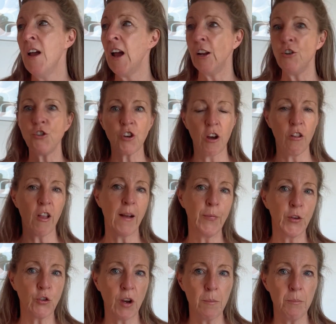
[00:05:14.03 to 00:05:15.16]
and you don't like
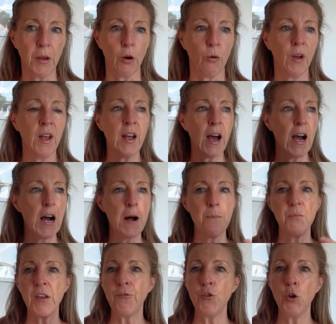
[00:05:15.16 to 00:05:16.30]
the treadmill,
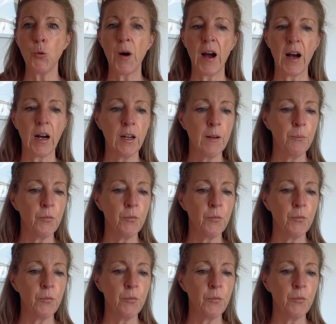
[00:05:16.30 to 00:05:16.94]
if you are,